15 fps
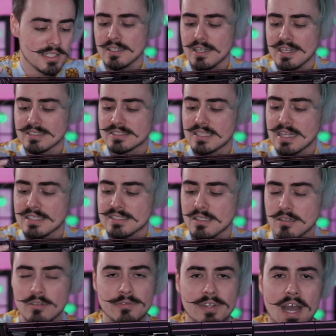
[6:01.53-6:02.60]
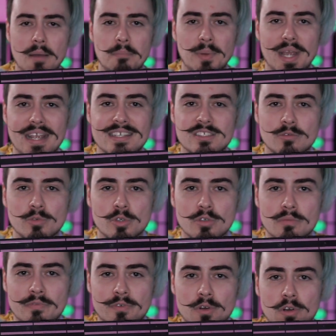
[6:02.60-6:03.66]
Underneath this little flap is a
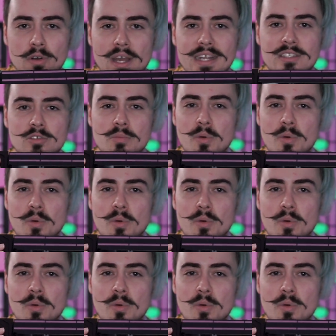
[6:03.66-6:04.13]
room for a